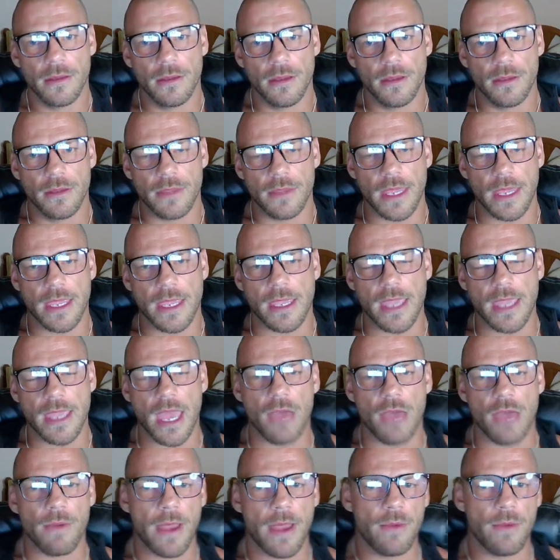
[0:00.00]
they can
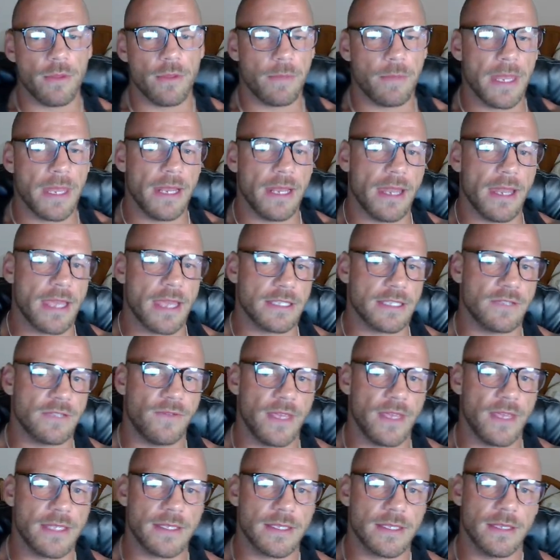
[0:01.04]
get away with being less
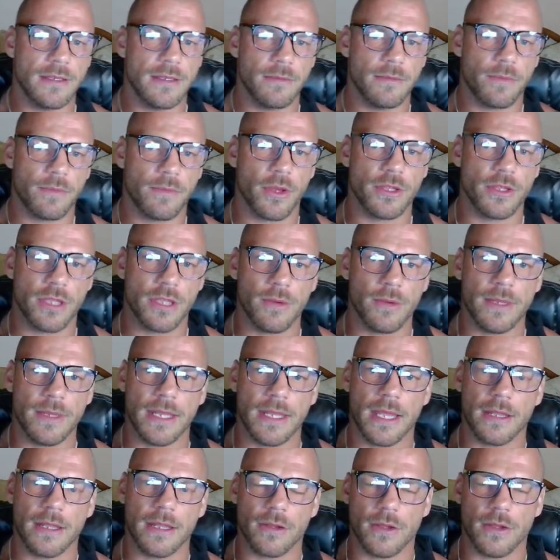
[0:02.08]
fit by doing
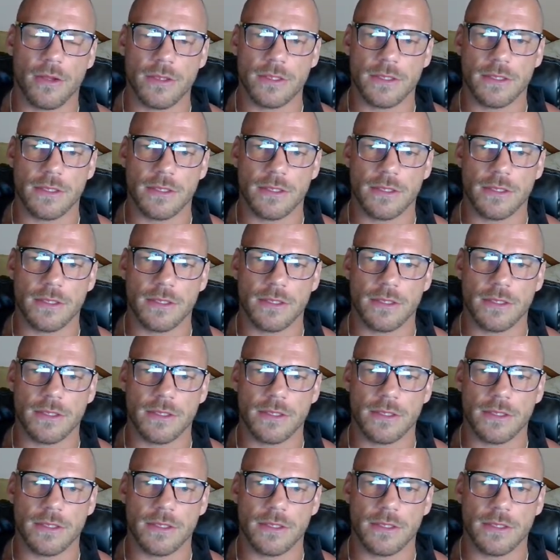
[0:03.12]
that, because